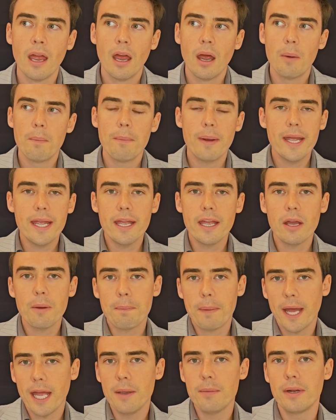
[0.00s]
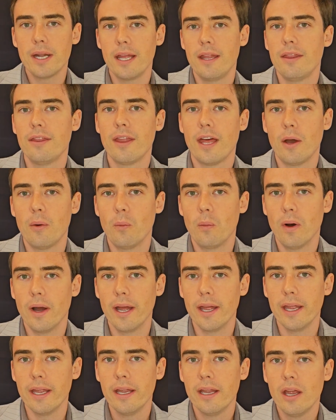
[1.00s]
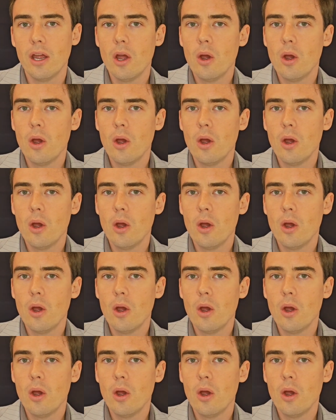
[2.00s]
making a payment in that way,